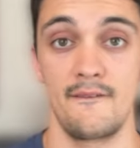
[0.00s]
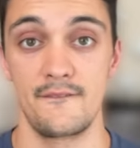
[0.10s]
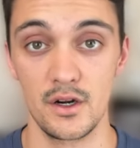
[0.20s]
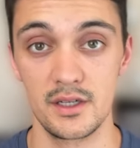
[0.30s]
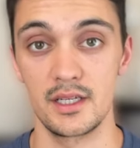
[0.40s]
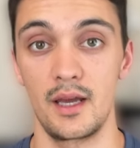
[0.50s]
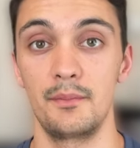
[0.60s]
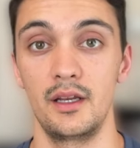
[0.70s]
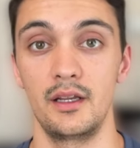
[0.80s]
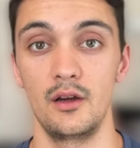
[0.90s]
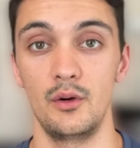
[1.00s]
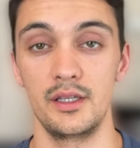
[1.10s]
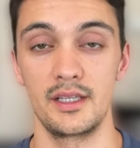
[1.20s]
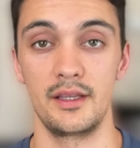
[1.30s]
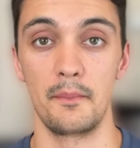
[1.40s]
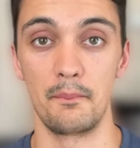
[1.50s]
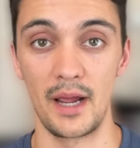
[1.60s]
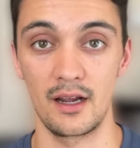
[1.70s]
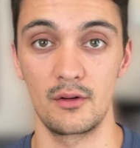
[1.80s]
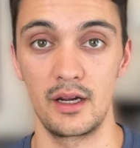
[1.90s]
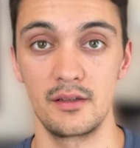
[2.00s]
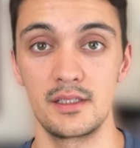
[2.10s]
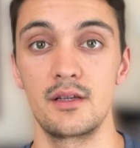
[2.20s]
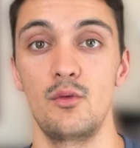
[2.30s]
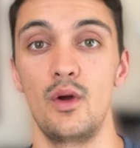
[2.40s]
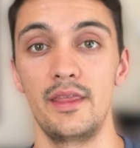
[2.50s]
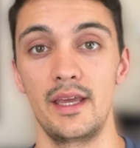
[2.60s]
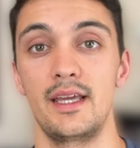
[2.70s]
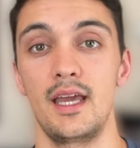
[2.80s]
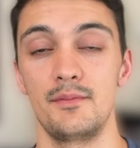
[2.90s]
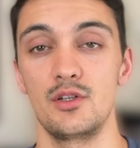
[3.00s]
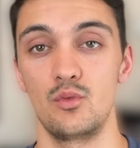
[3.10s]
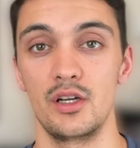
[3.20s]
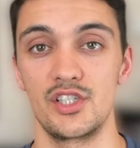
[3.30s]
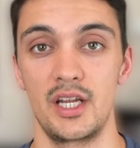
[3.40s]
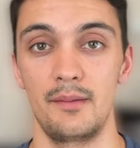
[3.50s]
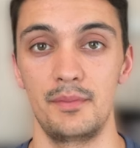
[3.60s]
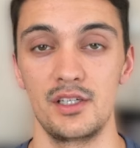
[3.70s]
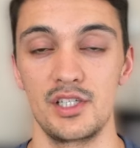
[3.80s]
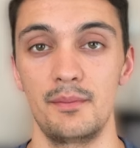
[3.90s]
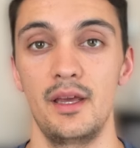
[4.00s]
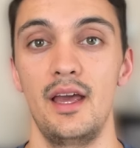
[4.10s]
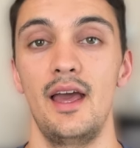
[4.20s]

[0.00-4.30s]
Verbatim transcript: First, I'm going to go into their backgrounds when they came to one championship,